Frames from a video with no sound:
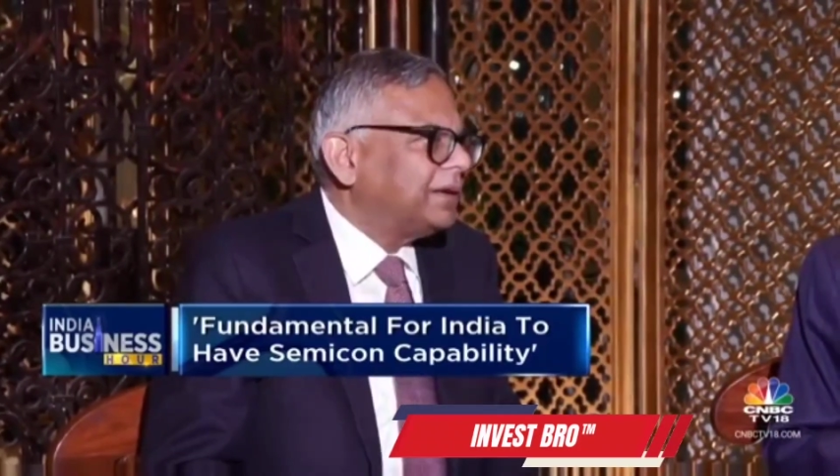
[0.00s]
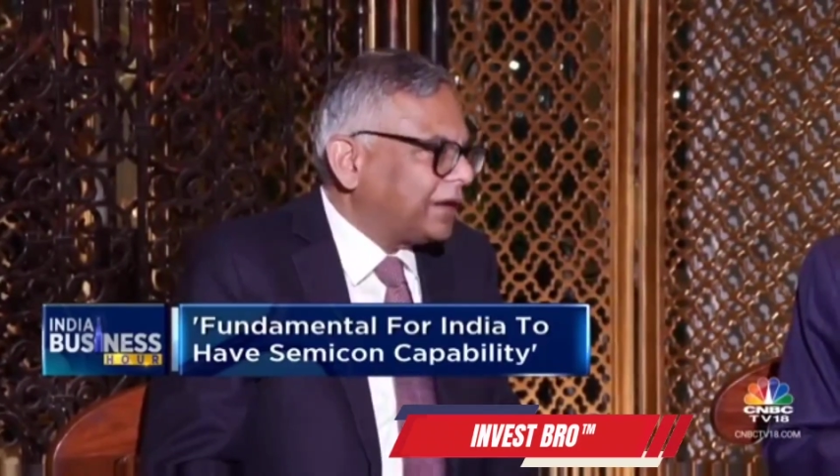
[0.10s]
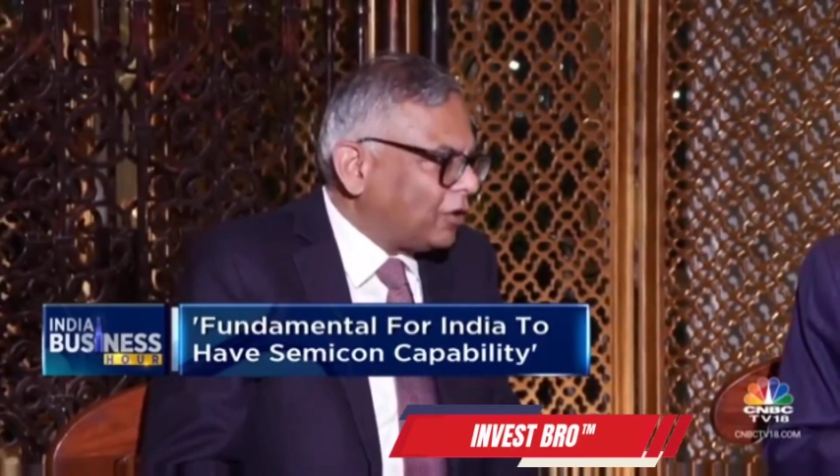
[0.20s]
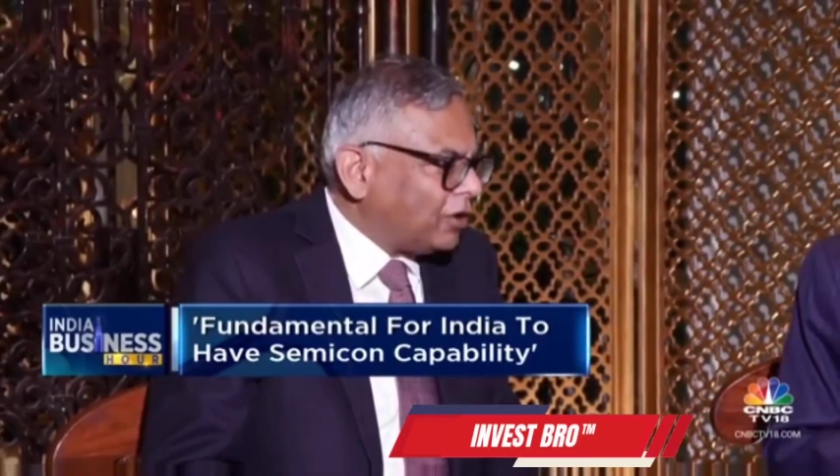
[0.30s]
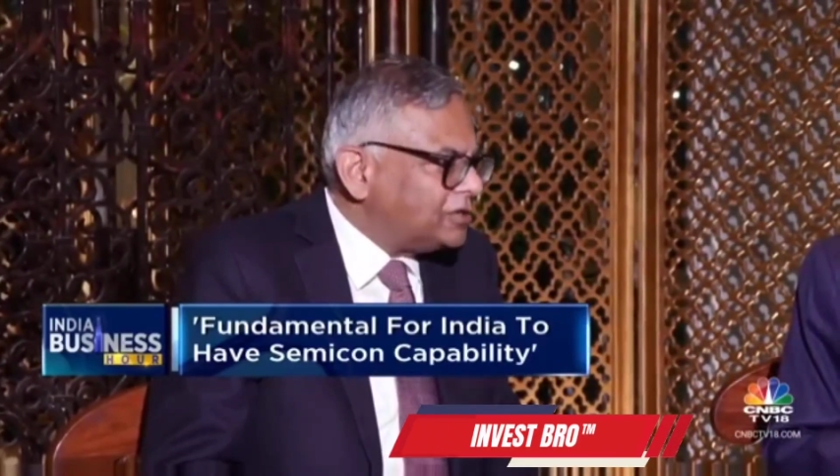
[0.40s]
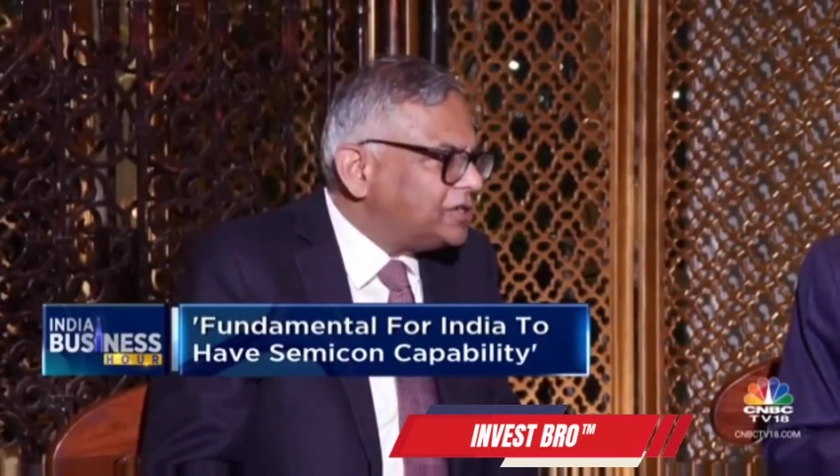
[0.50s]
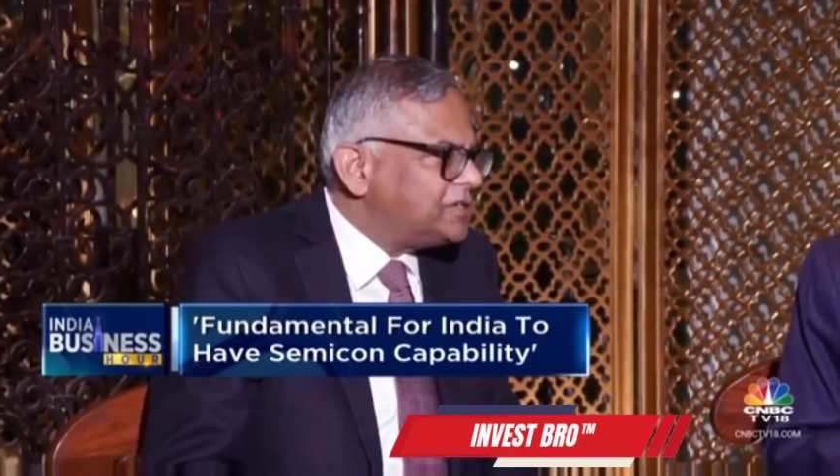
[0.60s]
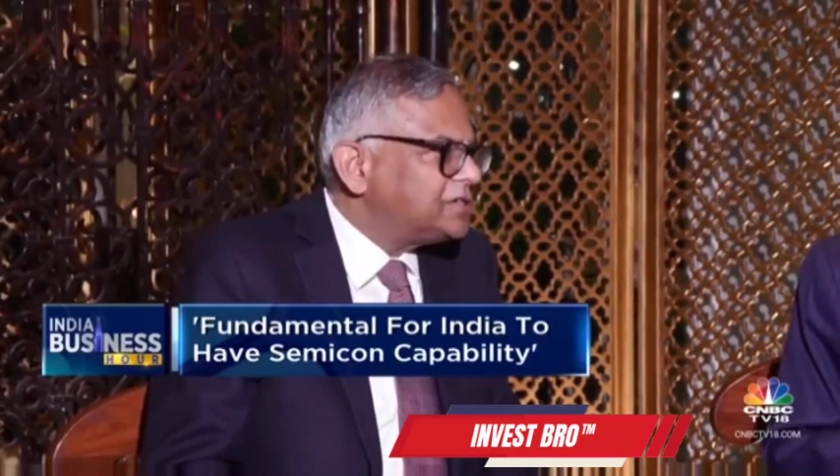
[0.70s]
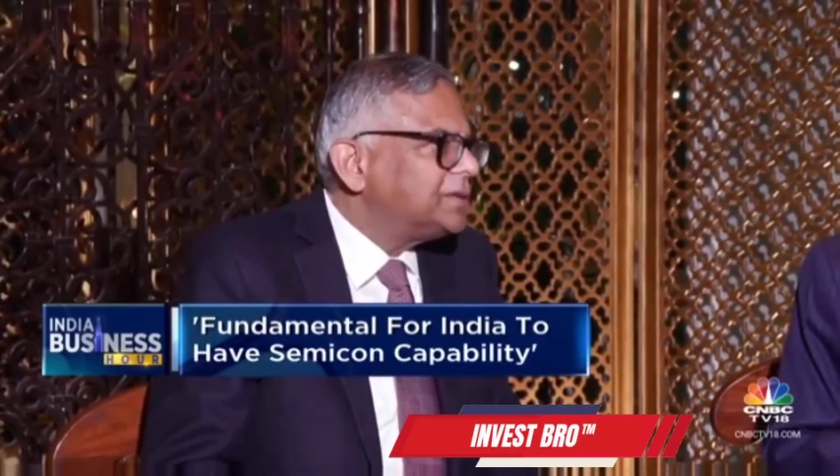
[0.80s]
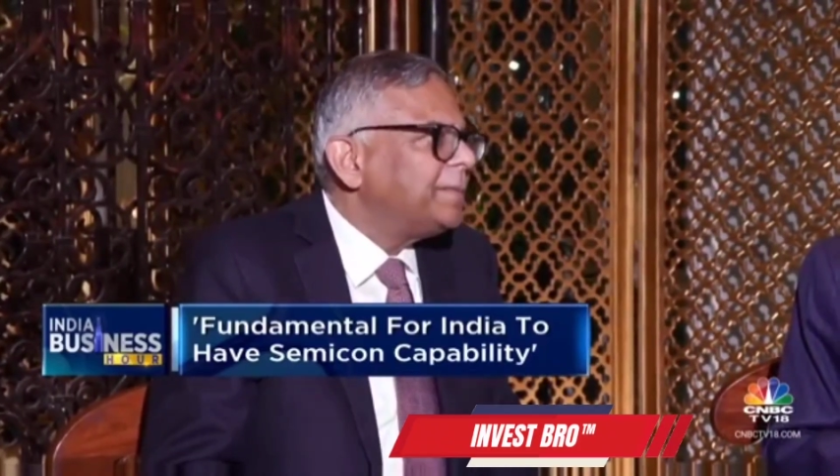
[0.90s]

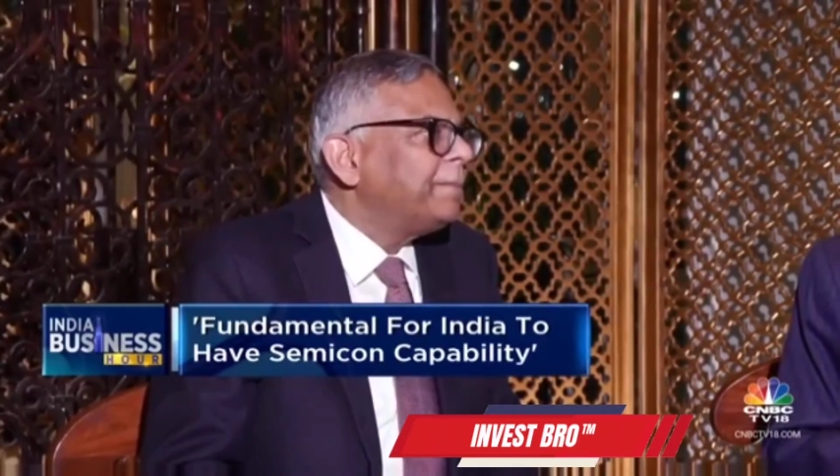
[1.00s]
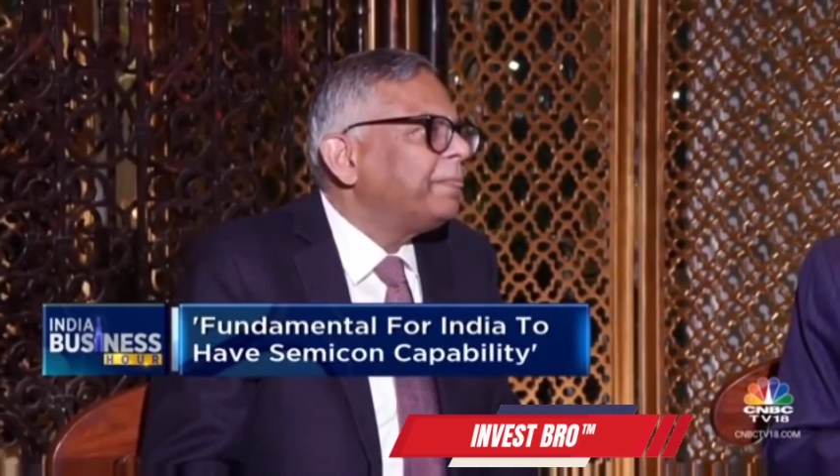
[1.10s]
technologies,